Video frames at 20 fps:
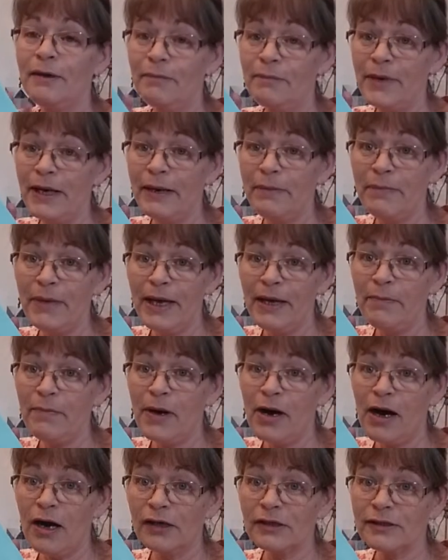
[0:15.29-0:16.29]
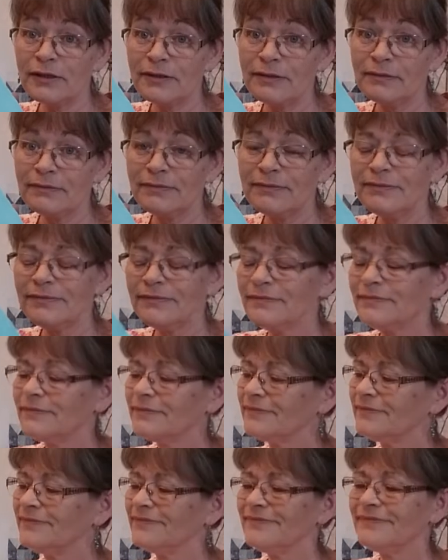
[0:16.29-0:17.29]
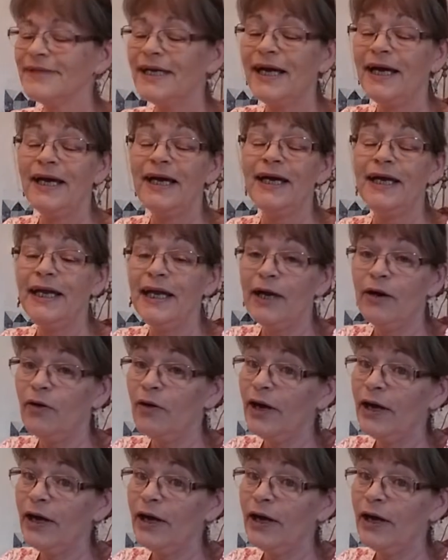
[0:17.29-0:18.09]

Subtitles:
My May box. Now,